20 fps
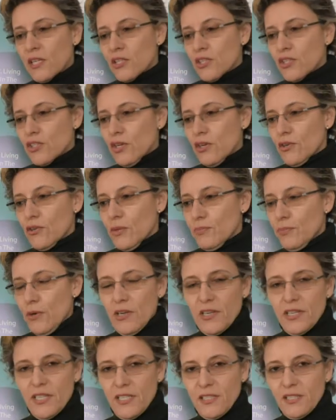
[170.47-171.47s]
So
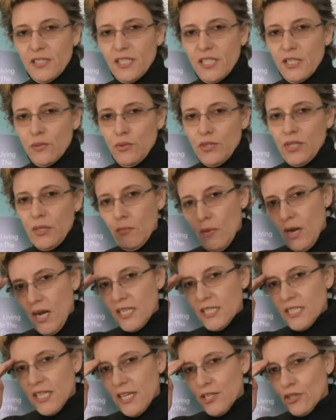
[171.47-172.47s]
Napoleon Hill says what the
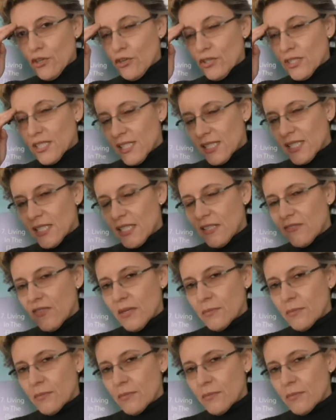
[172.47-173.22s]
mind can conceive